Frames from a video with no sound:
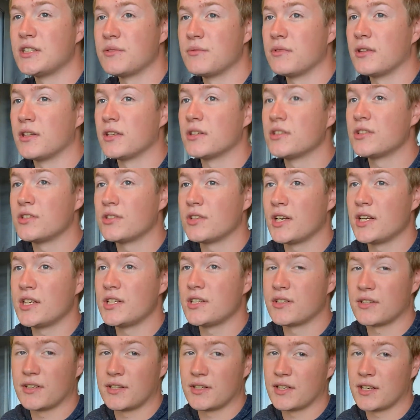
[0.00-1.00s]
with a
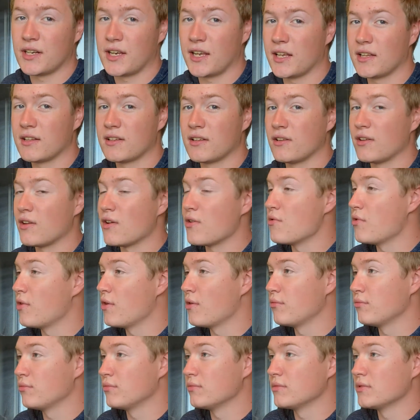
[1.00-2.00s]
stranger and get to know
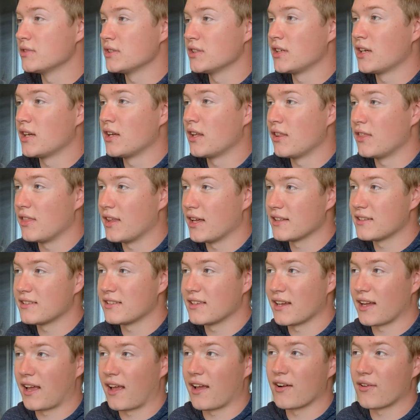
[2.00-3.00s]
them. That's
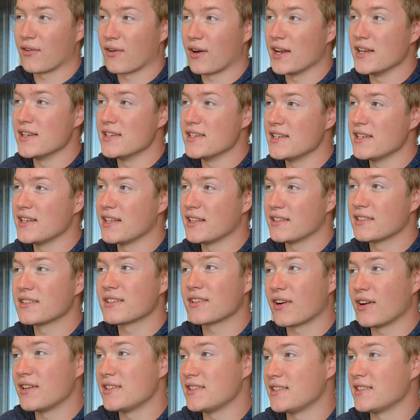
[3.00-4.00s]
crazy. It's
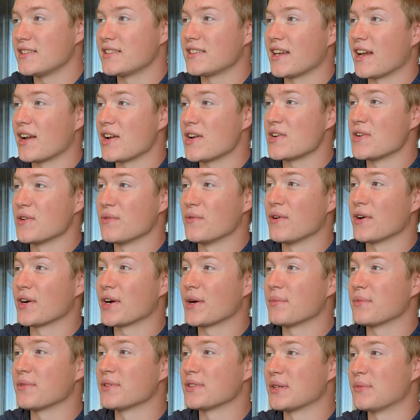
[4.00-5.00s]
crazy scary to walk
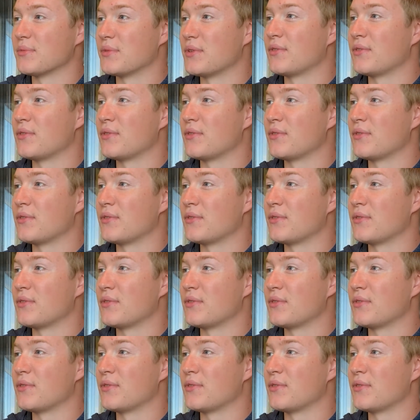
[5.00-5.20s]
up to someone.